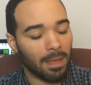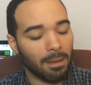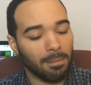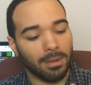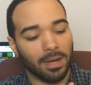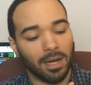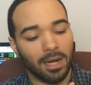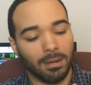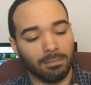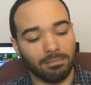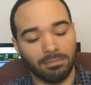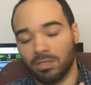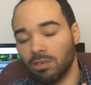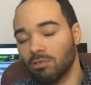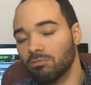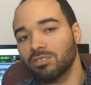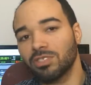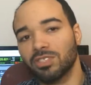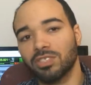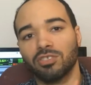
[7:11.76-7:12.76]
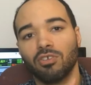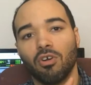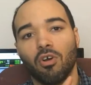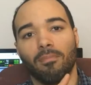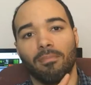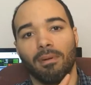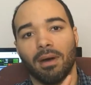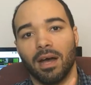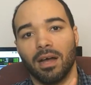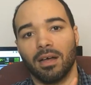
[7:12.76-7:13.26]
Don't just go
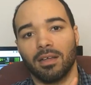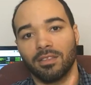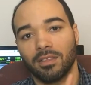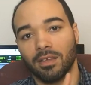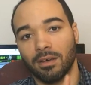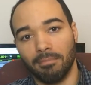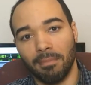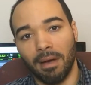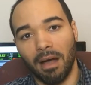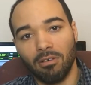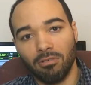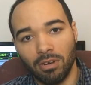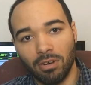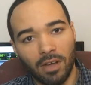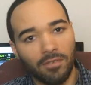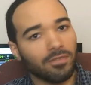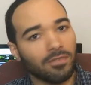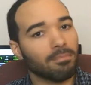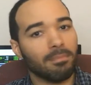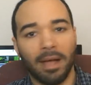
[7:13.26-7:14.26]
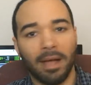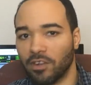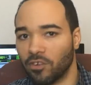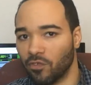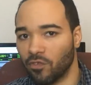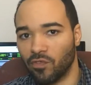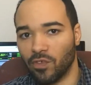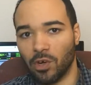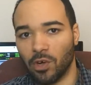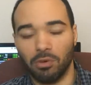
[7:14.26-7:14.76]
by the amount of the
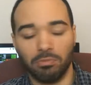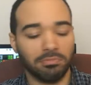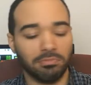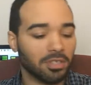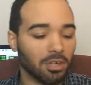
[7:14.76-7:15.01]
microphone.